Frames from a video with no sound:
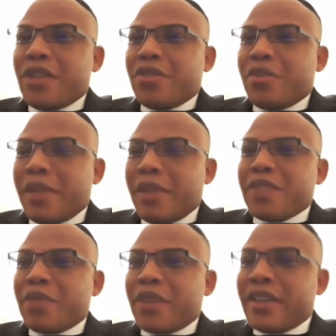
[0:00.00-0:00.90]
trying to replace
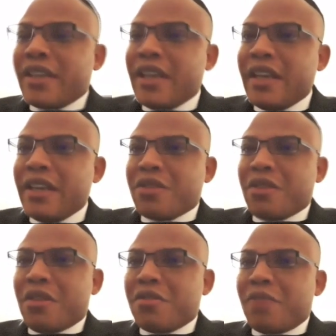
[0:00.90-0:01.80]
Buhari is
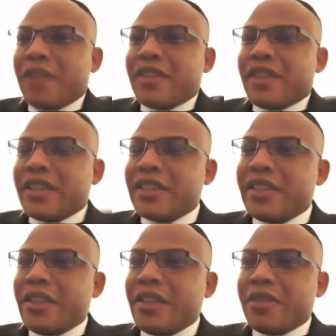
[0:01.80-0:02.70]
all balderdash, and they
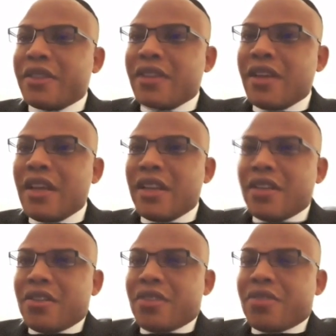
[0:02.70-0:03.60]
know this. They're
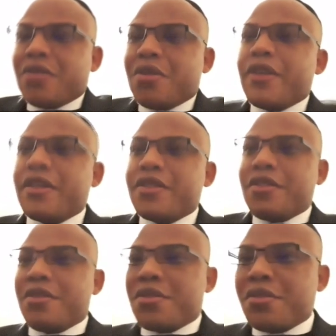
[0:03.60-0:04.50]
just trying to look for an
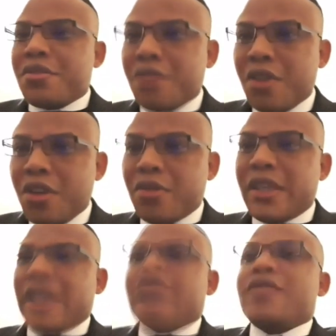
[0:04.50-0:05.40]
excuse to, to
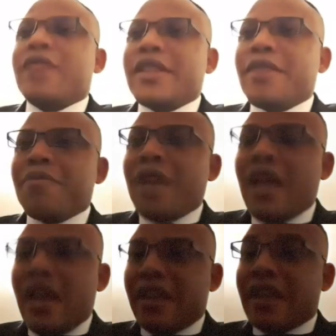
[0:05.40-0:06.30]
incarcerate him.
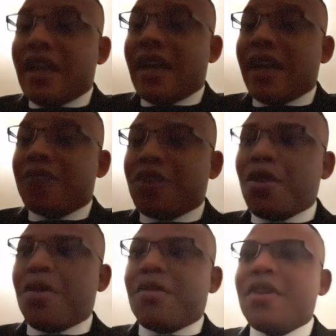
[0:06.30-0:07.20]
And I am
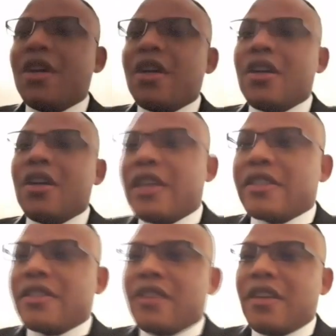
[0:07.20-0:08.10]
sure
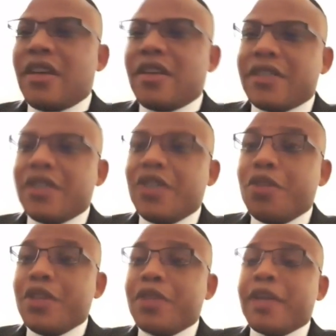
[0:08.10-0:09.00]
that uh,
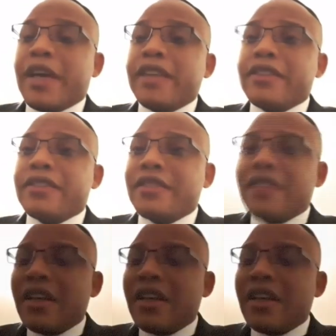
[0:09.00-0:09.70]
Tinubu is behind this.